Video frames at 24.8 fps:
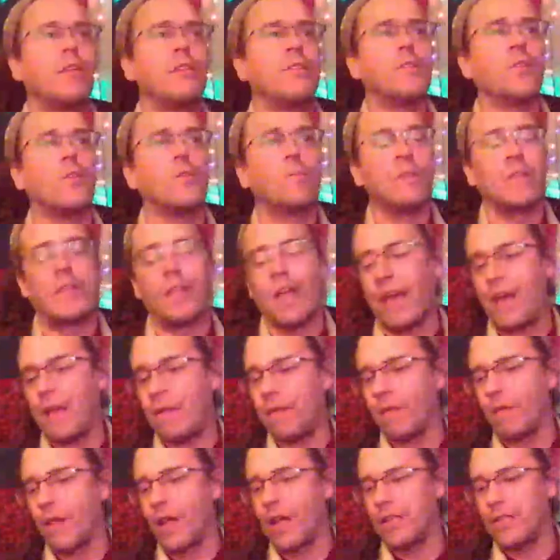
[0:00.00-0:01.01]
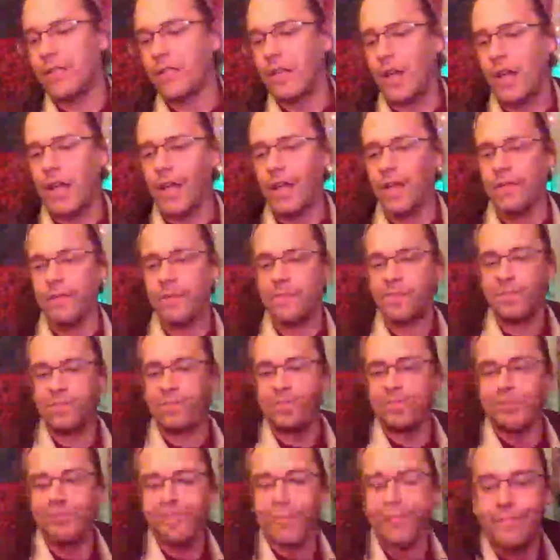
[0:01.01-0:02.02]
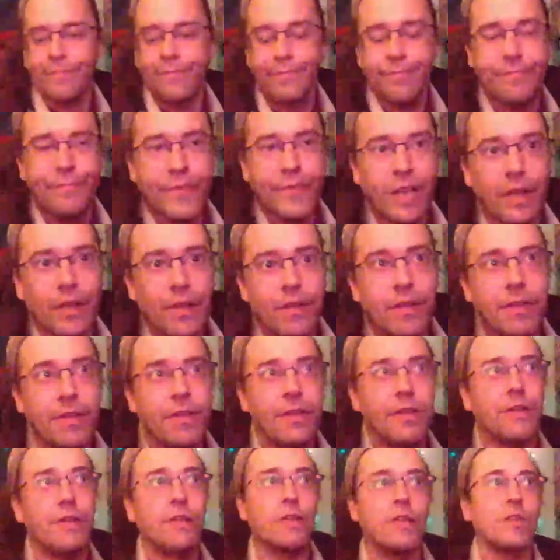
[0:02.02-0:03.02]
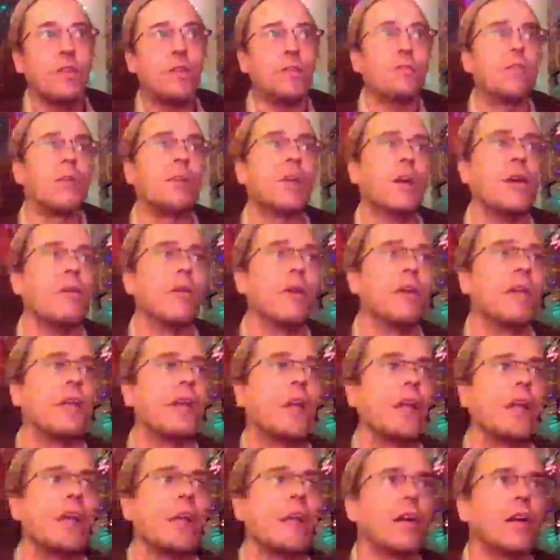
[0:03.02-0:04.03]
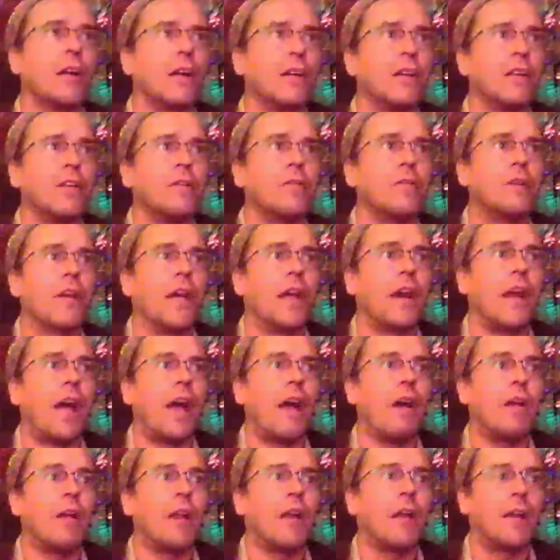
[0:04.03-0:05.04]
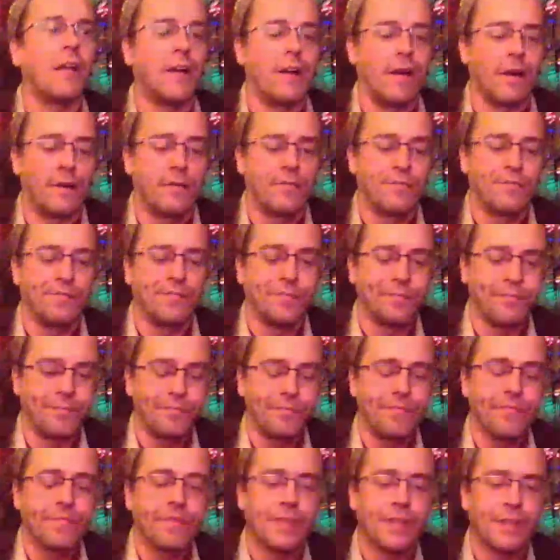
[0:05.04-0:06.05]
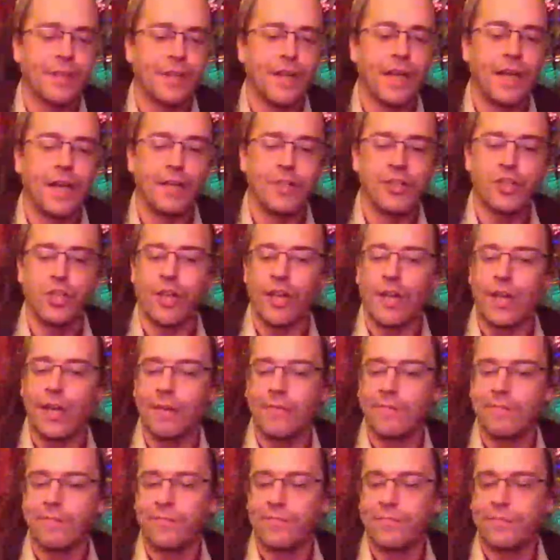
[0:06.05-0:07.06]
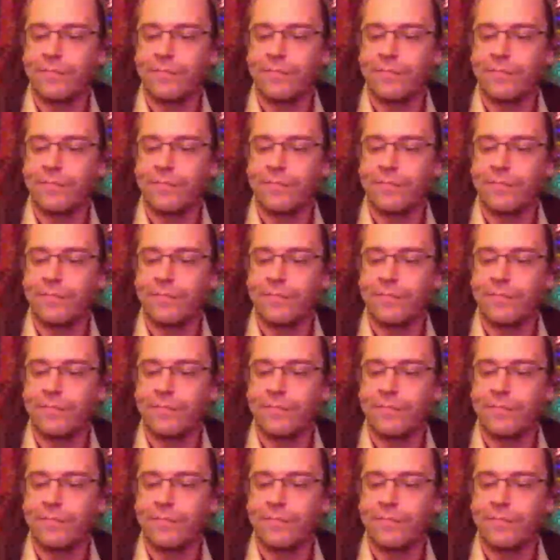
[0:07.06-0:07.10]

You told me that last night. You go in later and you get out later. Gotcha.